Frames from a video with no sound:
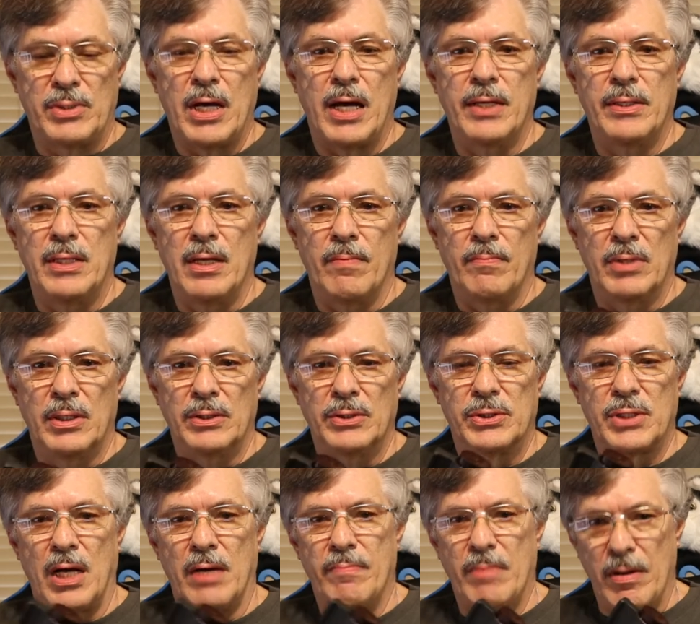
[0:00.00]
tied them
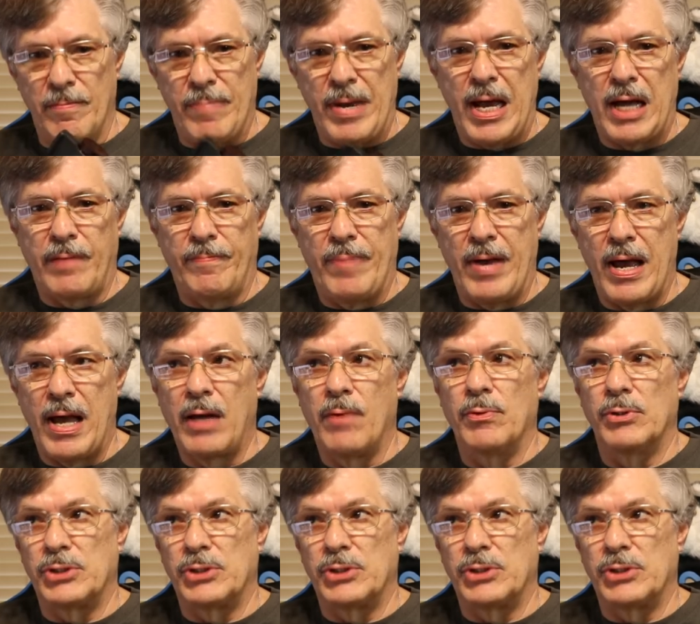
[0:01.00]
inside my backpack